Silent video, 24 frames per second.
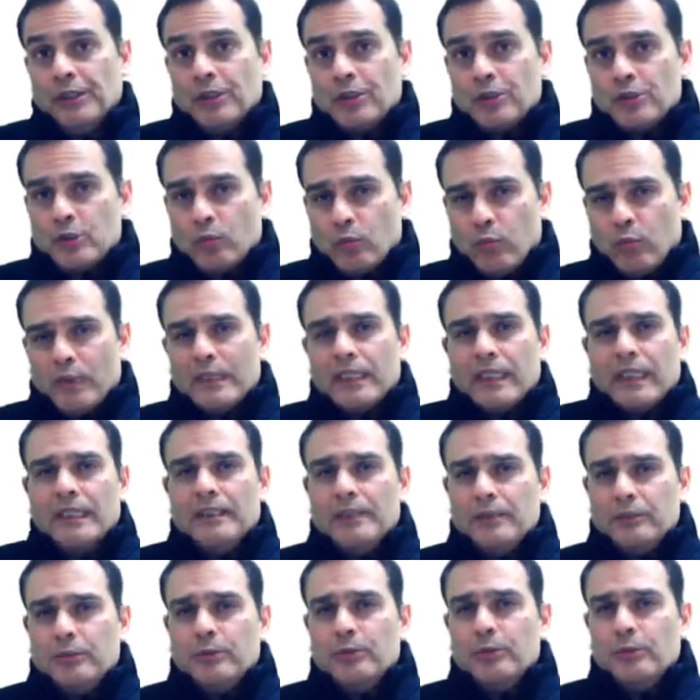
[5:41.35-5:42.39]
So what I
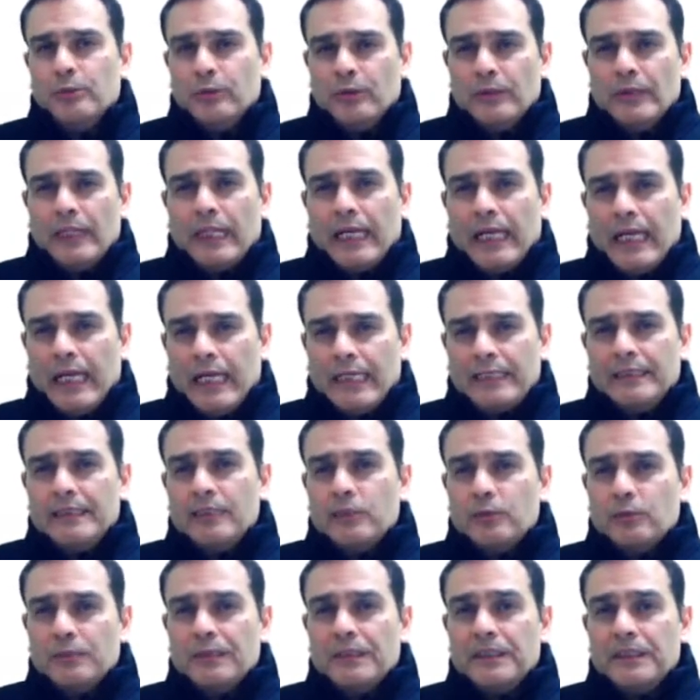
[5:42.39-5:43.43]
need to do, I need
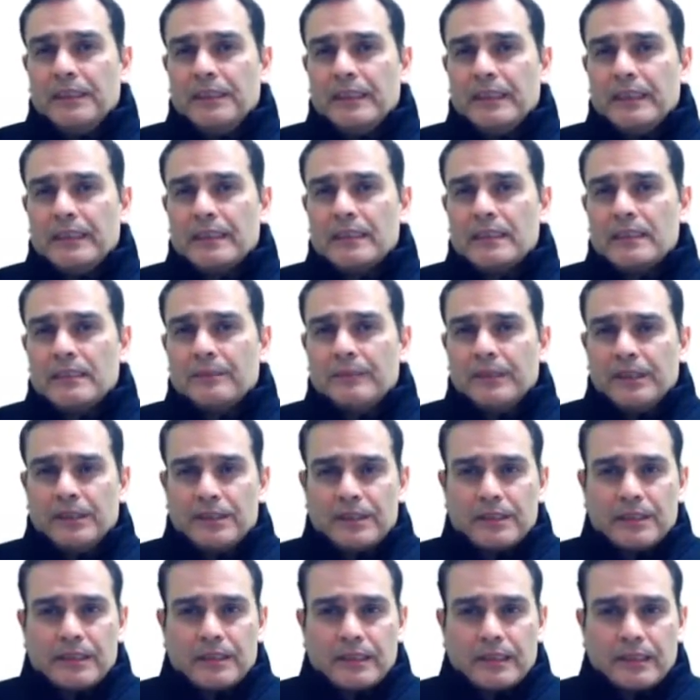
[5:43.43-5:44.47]
to make the estimates